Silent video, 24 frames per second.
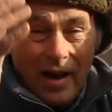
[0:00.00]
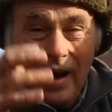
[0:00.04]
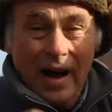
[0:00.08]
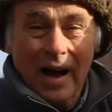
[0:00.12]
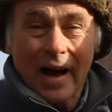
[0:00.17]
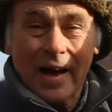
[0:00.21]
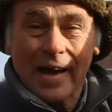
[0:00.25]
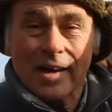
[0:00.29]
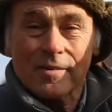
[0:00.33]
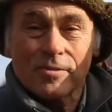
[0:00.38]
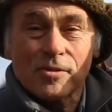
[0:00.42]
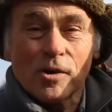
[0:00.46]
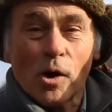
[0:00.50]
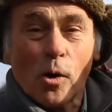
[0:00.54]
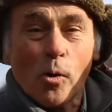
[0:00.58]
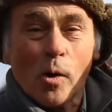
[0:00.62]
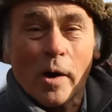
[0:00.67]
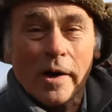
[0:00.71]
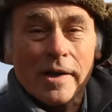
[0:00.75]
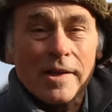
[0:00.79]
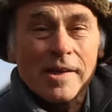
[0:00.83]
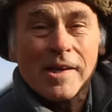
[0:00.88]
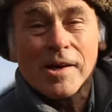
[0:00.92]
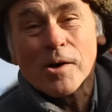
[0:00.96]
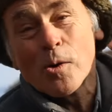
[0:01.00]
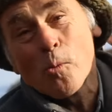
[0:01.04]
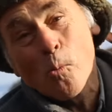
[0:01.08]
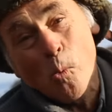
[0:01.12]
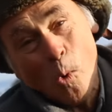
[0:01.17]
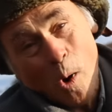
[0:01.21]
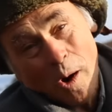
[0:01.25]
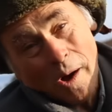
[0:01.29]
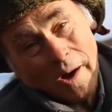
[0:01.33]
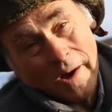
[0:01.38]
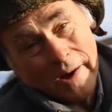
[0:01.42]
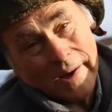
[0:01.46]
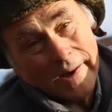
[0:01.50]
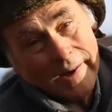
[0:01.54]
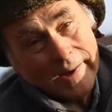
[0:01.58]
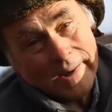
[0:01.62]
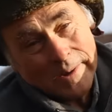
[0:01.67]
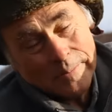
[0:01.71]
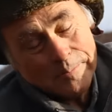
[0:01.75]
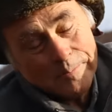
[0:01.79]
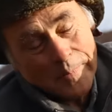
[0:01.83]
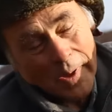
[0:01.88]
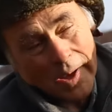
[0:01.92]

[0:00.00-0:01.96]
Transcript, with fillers: I have no idea why.